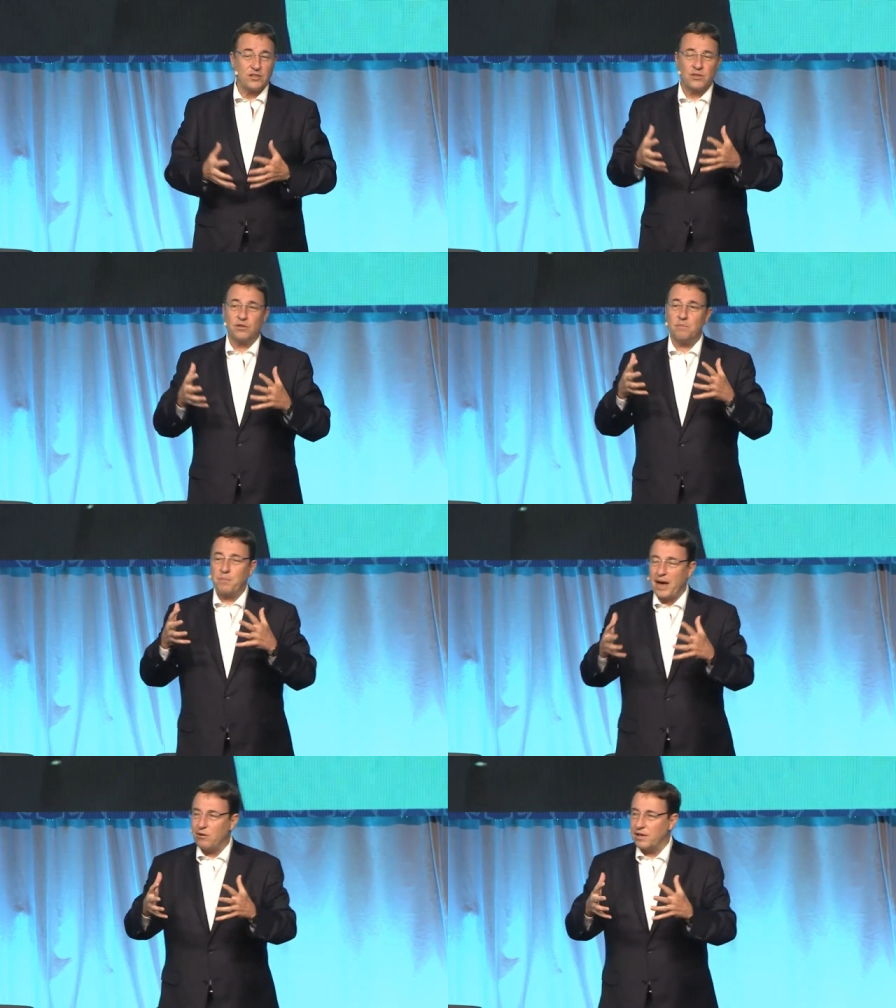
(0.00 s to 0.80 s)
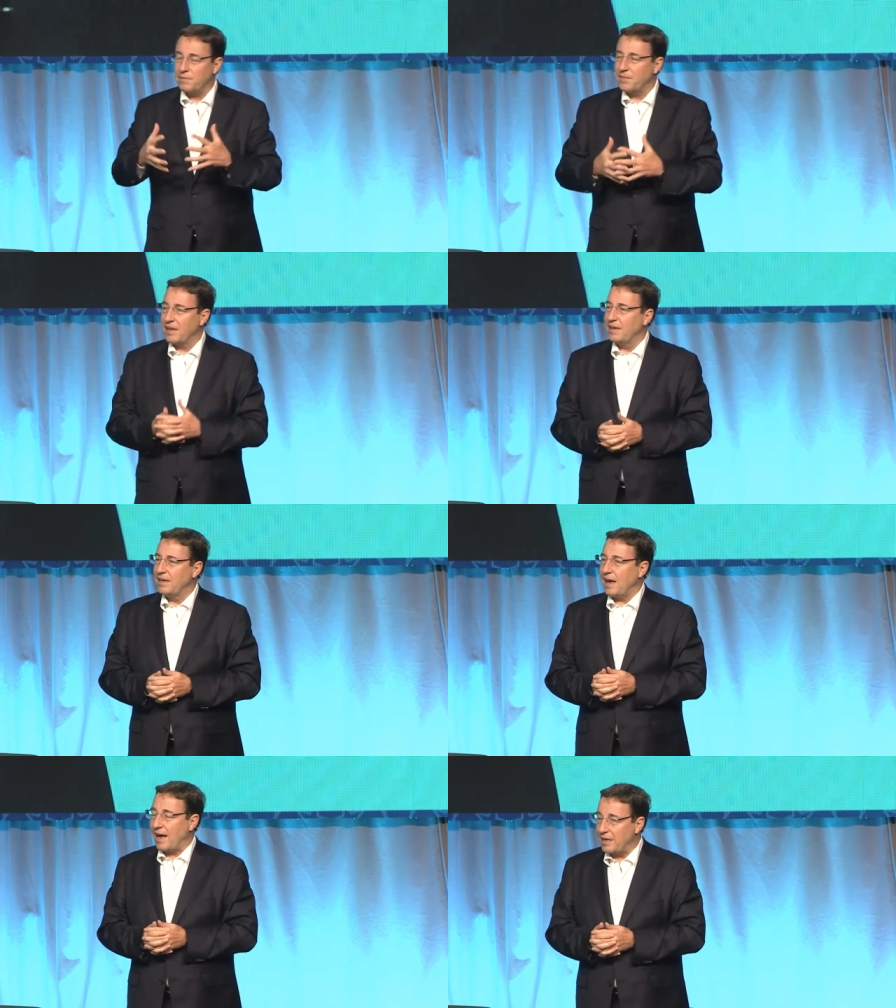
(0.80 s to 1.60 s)
So the power,
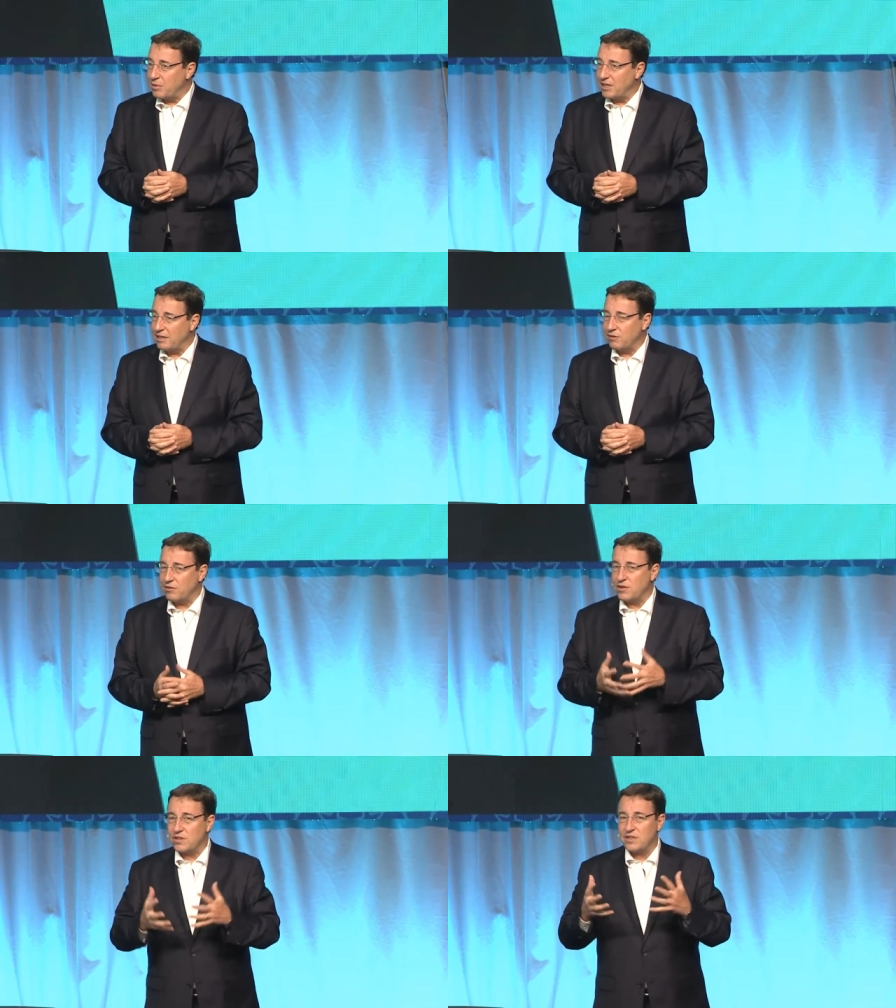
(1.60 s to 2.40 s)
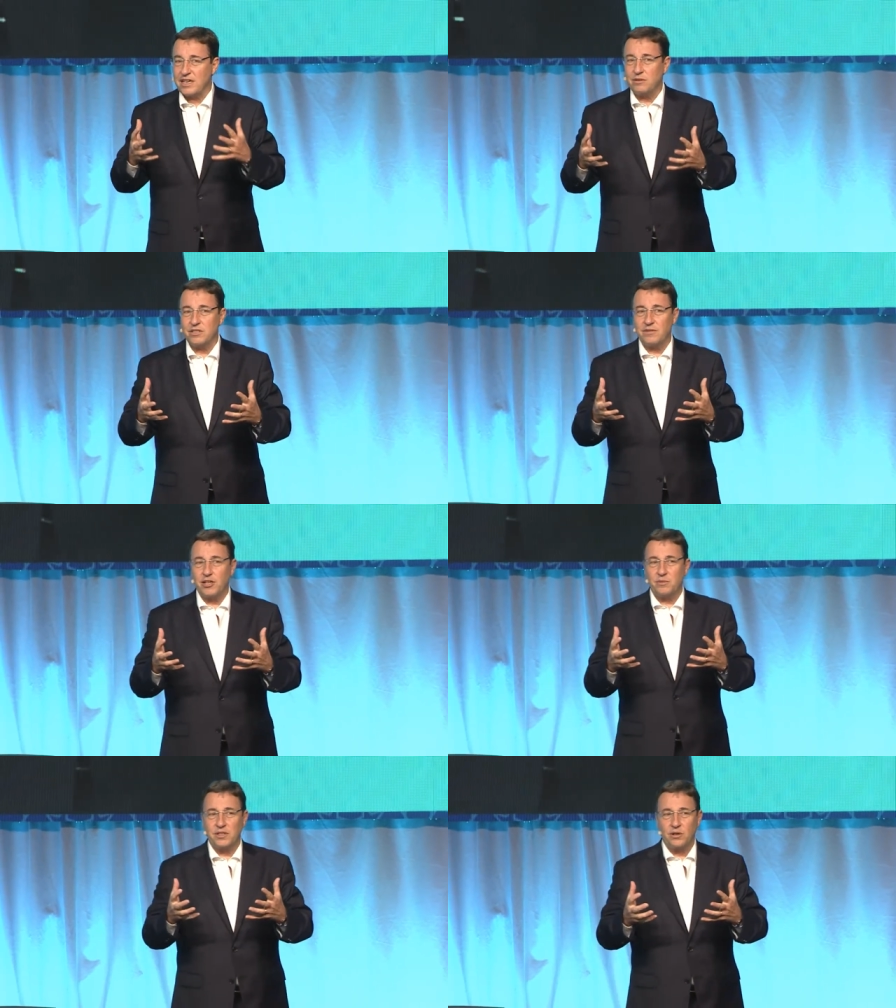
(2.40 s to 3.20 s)
I believe, of the Sustainable
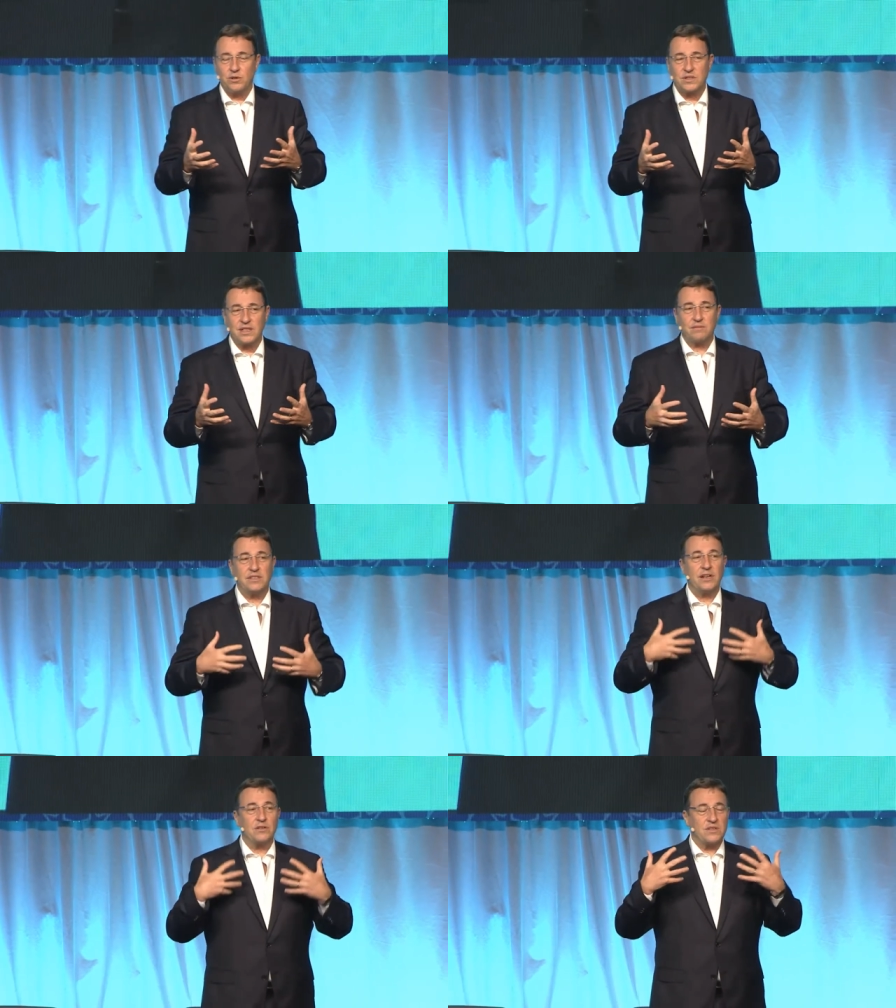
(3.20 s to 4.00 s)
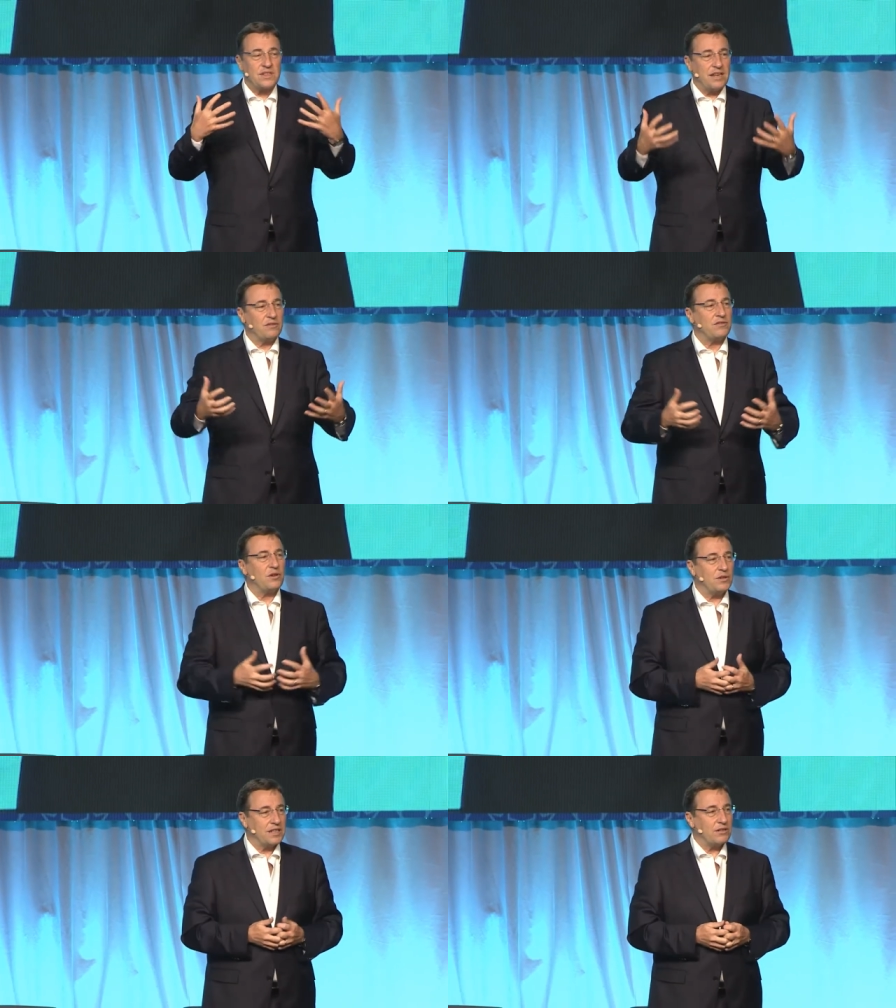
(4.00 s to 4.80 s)
Development Goals that we now see
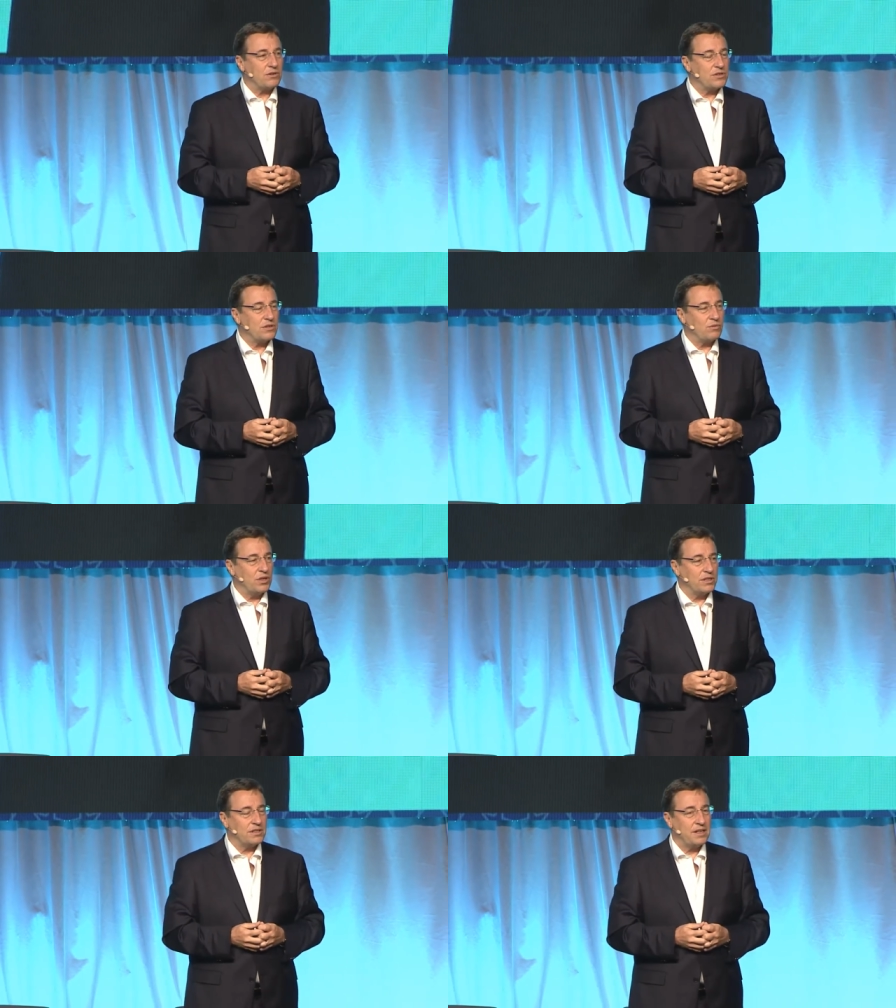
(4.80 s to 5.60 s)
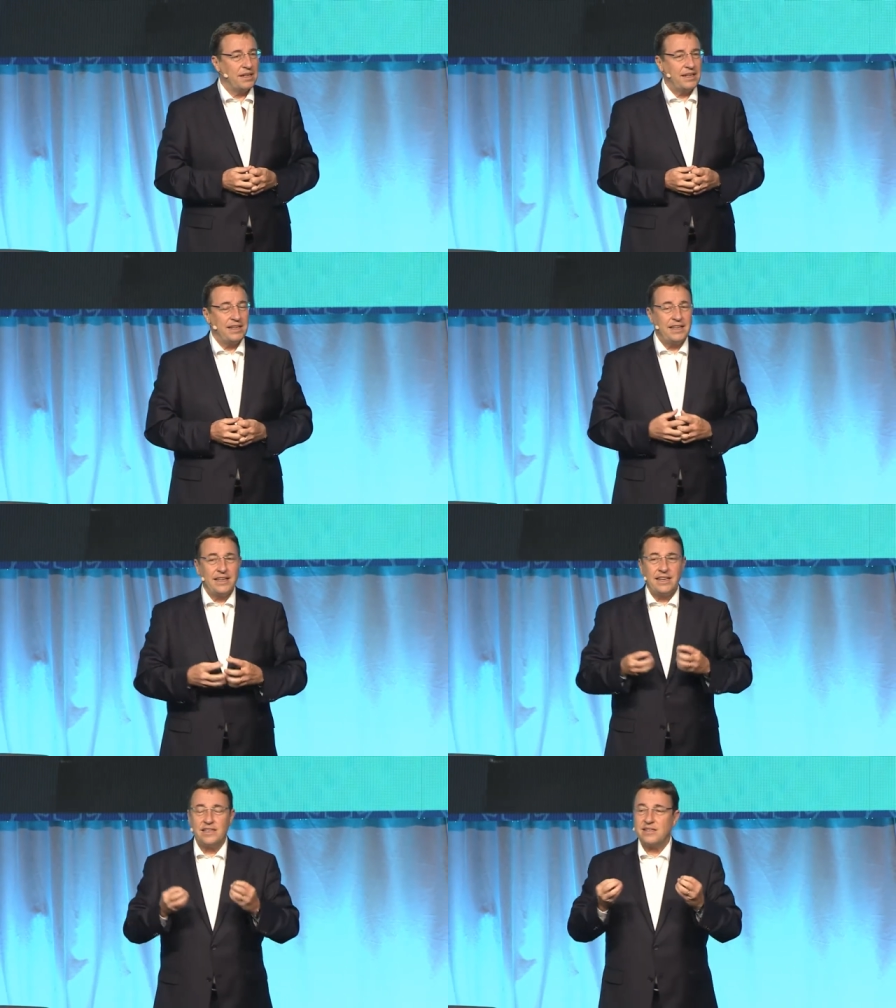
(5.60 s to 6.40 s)
unfolding across the world
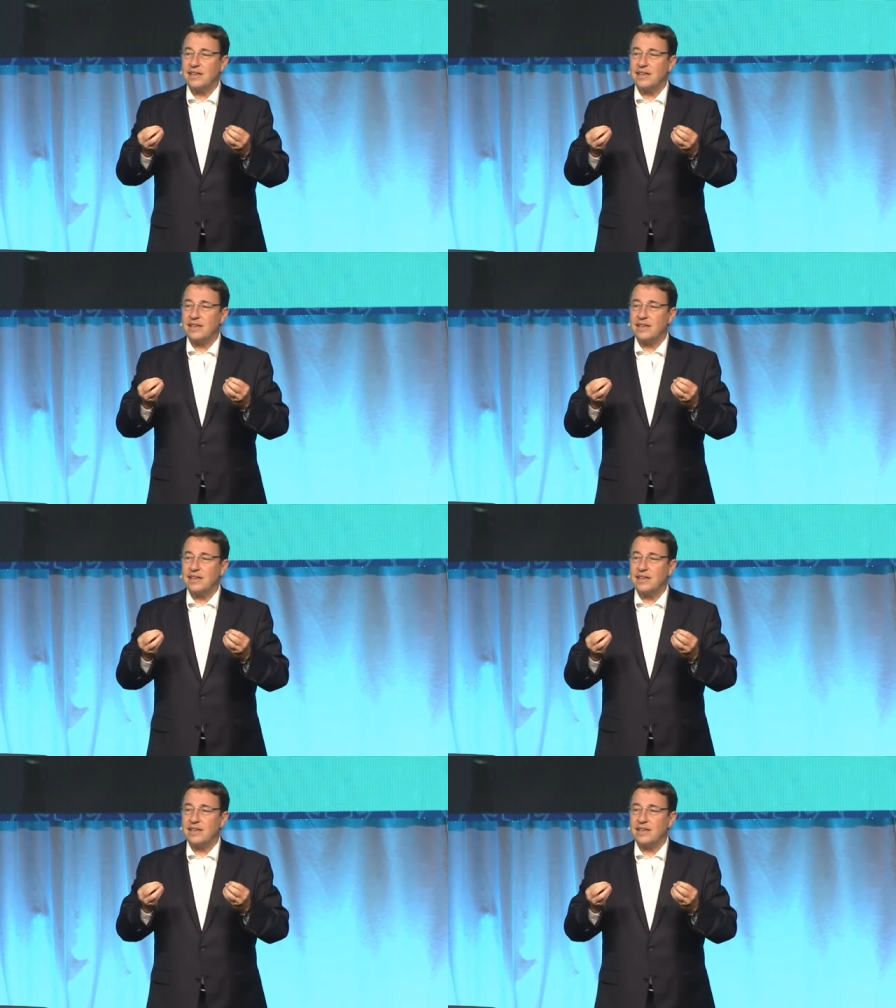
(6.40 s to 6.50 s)
is